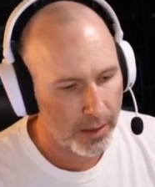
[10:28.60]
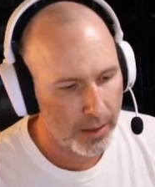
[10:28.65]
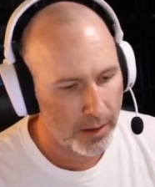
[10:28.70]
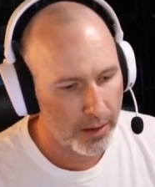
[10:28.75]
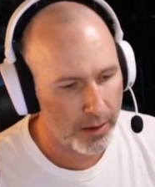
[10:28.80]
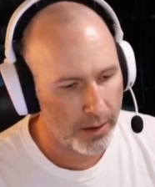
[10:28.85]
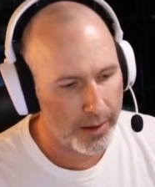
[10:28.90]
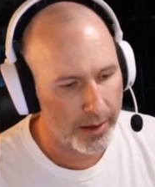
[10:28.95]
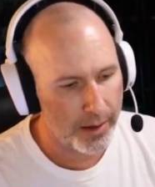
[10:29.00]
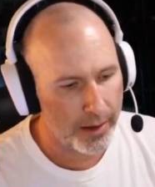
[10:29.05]

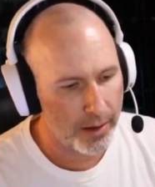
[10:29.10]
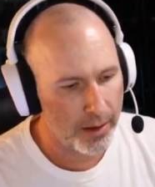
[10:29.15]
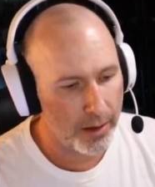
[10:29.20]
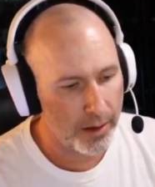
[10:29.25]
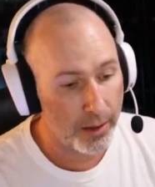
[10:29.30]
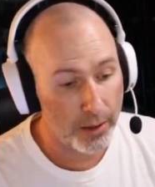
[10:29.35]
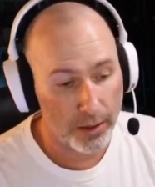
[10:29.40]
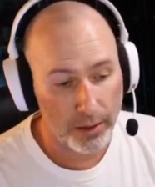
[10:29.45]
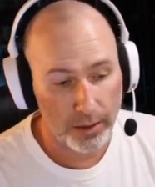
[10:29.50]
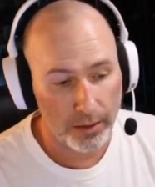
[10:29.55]
All
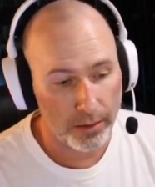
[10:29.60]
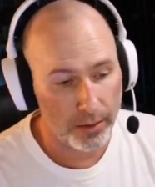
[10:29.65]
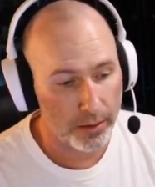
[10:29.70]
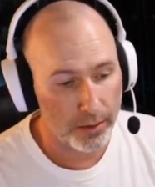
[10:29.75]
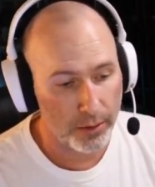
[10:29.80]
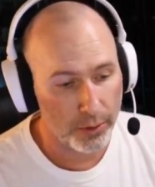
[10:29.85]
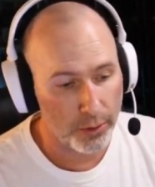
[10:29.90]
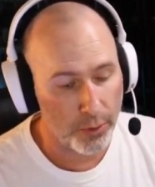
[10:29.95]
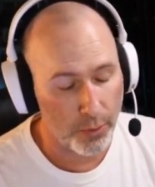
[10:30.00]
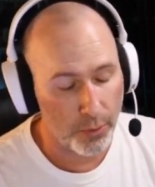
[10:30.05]
right,
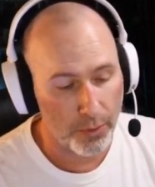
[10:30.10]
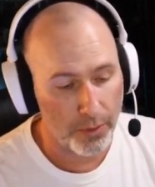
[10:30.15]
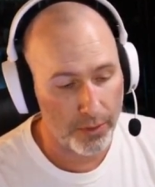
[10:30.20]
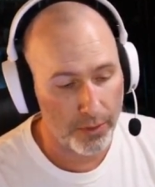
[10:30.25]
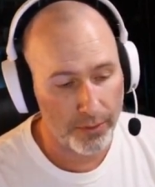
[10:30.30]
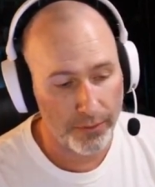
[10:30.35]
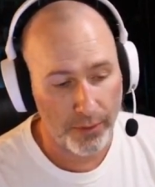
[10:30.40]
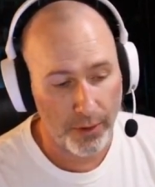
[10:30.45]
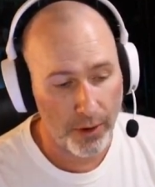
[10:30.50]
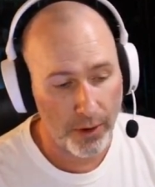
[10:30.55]

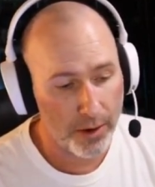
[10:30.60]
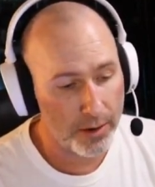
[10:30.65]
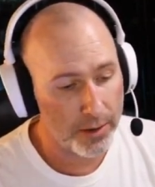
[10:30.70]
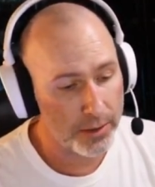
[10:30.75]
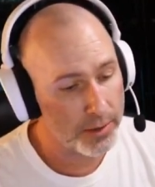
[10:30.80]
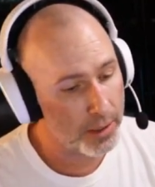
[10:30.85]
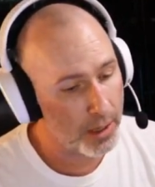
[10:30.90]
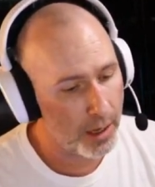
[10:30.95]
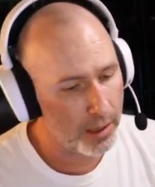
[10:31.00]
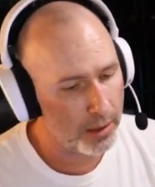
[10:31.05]

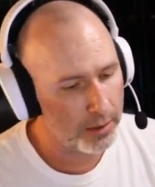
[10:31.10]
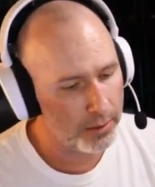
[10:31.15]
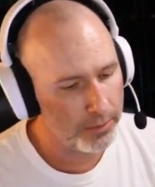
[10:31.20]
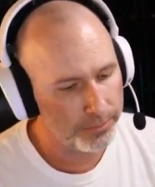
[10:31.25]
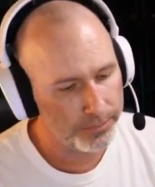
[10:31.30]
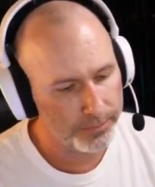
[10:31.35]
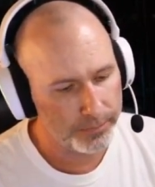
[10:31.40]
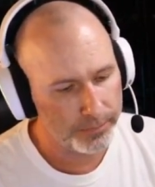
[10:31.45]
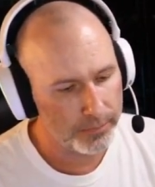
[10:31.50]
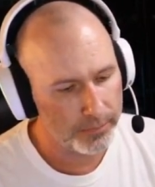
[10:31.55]
Gorvar's Collar.
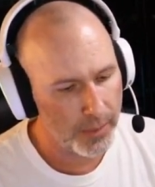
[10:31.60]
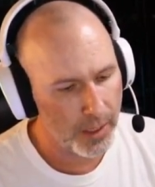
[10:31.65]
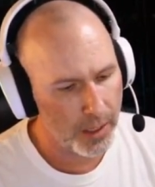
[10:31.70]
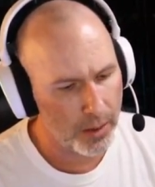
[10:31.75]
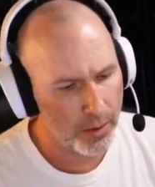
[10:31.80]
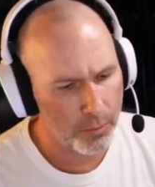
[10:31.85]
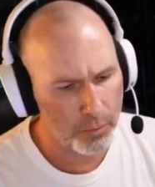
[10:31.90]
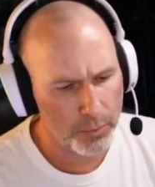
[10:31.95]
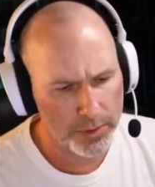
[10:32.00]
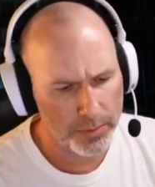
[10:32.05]

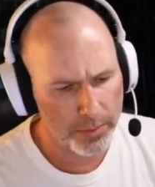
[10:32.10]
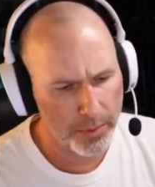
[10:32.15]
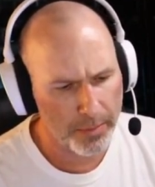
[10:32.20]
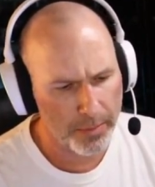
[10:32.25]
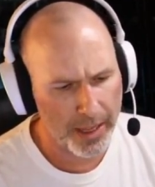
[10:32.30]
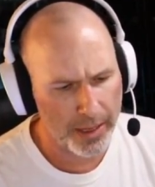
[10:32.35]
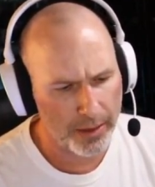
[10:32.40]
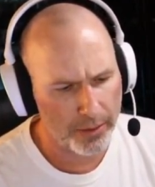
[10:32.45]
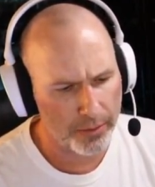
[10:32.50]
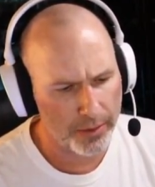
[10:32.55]
Once per
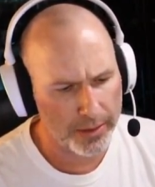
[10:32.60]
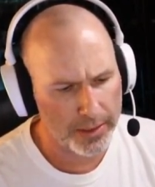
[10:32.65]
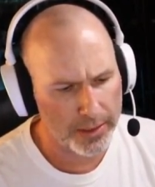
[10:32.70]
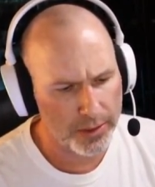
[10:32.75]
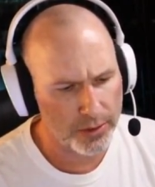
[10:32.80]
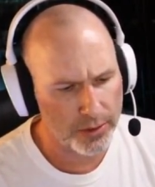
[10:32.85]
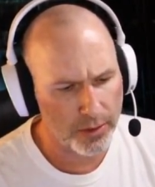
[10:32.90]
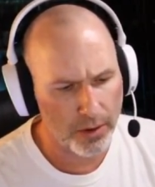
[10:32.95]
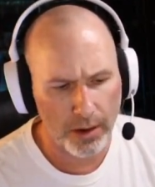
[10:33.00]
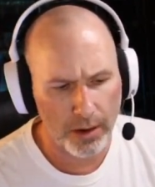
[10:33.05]
battle at the
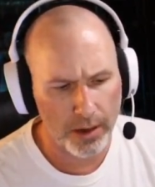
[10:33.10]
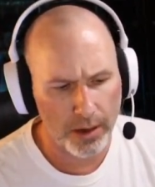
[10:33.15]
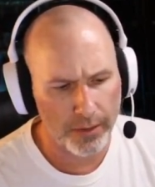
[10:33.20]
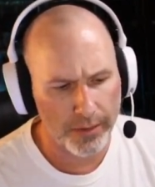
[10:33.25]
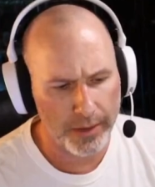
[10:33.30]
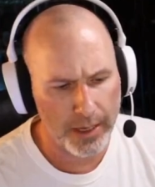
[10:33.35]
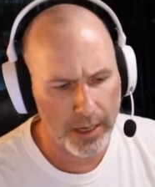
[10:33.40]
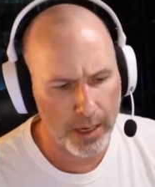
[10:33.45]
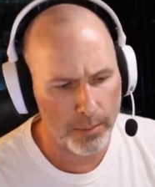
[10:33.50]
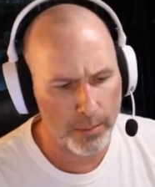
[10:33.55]
start of
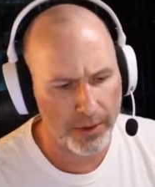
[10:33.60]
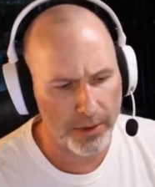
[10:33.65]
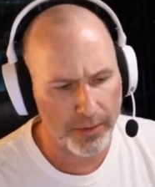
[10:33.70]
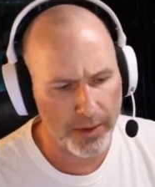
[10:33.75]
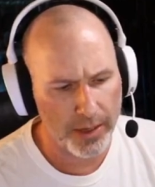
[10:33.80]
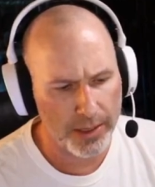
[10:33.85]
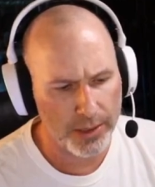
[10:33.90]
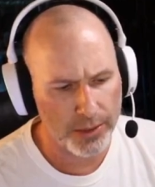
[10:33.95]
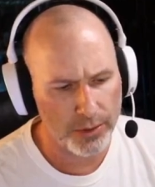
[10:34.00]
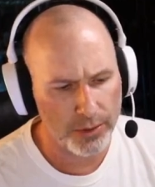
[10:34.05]
the combat
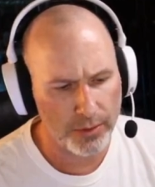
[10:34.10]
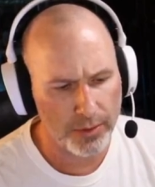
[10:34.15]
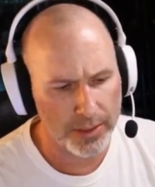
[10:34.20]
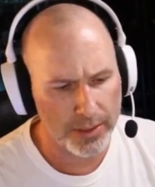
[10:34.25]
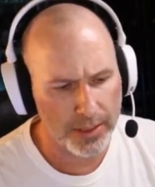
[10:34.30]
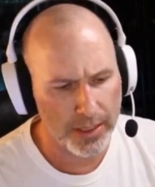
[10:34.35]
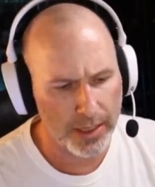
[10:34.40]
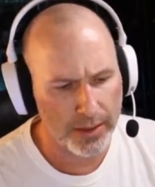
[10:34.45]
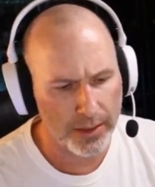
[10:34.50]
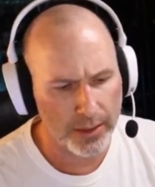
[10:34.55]
phase, you can
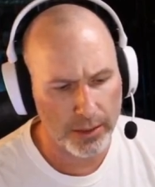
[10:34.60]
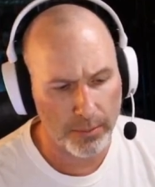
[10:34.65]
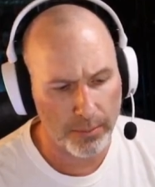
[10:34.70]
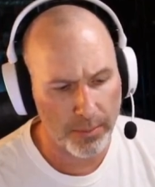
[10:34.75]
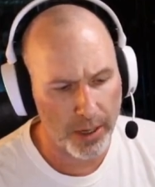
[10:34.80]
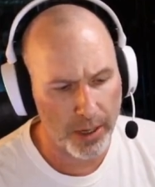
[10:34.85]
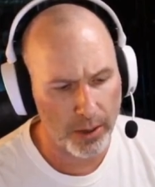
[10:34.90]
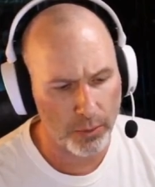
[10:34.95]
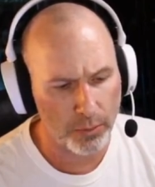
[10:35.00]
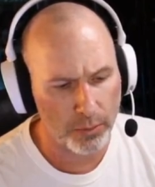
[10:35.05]
say that the
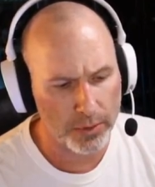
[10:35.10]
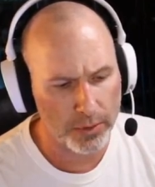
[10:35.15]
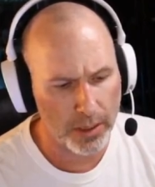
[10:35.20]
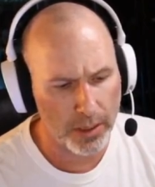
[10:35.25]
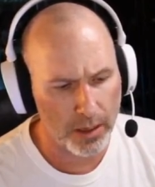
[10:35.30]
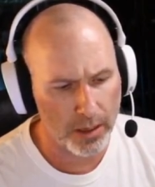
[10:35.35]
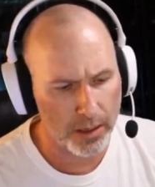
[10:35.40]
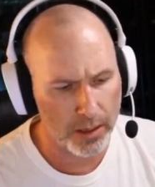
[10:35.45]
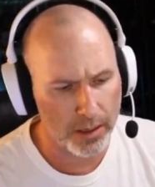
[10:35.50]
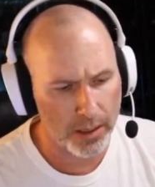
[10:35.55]
bearer will
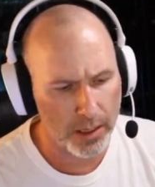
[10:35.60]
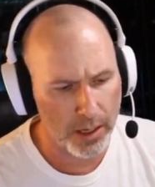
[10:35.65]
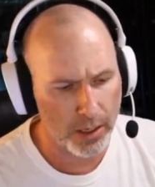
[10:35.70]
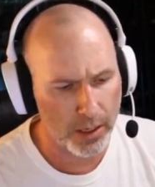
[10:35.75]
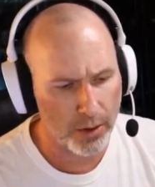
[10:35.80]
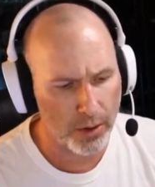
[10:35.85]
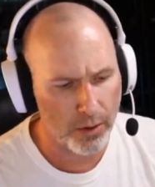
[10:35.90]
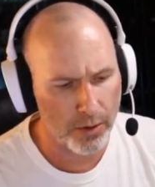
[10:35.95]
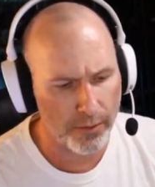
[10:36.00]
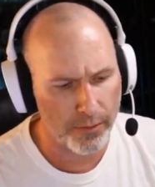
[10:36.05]
don
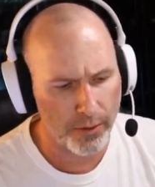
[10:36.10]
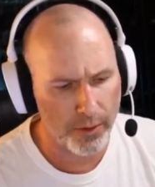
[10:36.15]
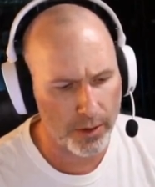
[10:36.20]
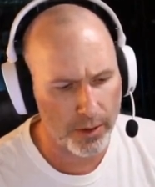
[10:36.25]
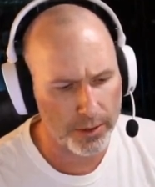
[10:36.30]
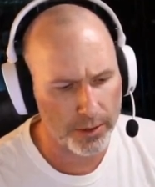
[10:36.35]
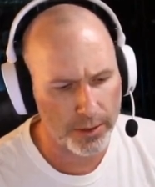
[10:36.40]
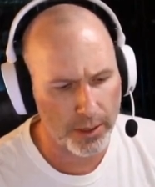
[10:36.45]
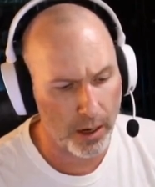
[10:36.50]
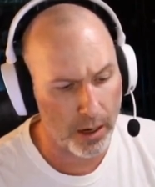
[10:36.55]

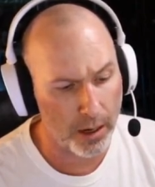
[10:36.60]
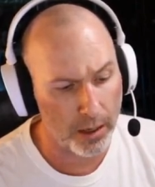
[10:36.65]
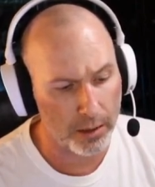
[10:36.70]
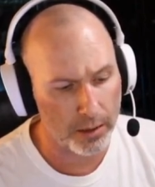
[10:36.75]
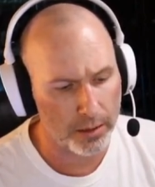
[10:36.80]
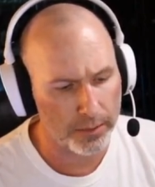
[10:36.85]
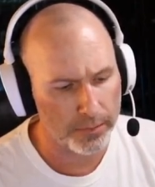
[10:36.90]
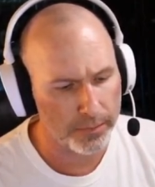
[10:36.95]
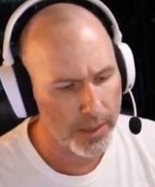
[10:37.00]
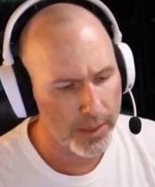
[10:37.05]
Gorvar's
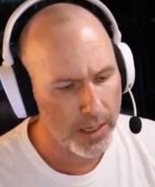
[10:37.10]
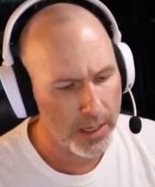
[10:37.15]
Collar.